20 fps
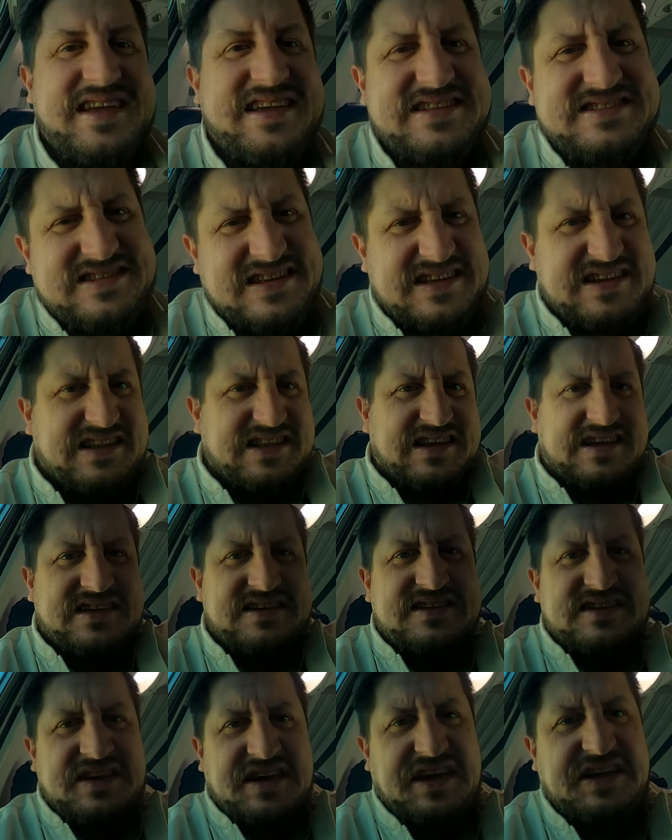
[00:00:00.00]
It's Italy.
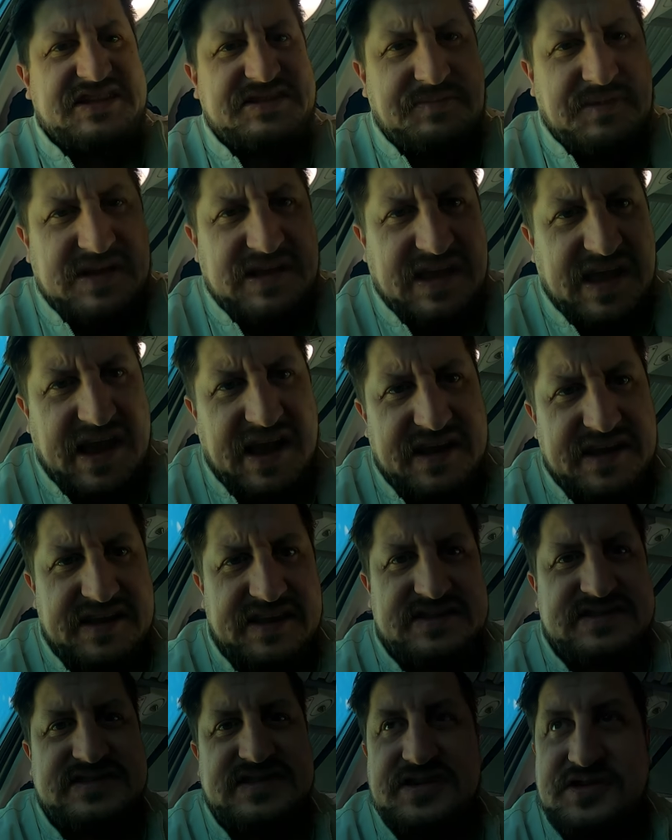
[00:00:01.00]
It's Milan.
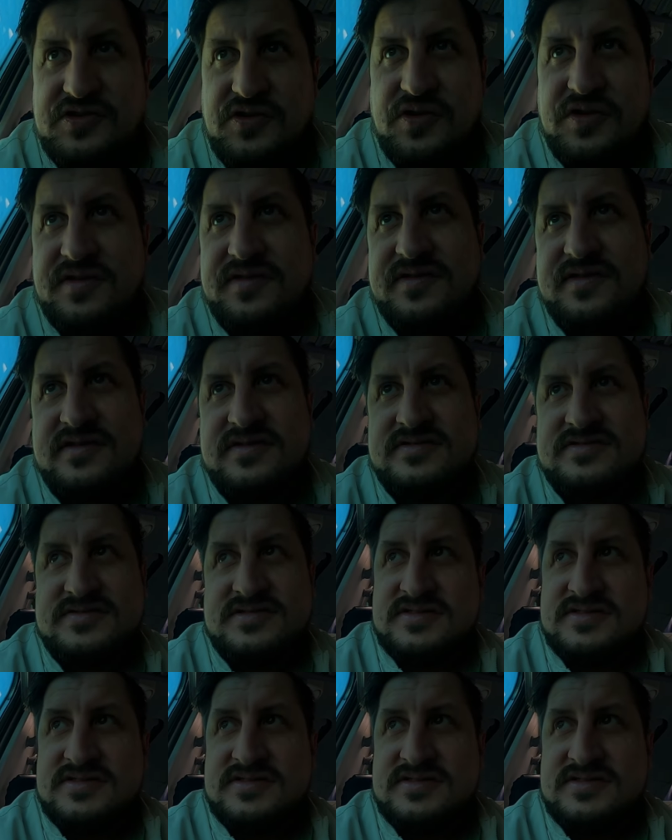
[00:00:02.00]
It's the north.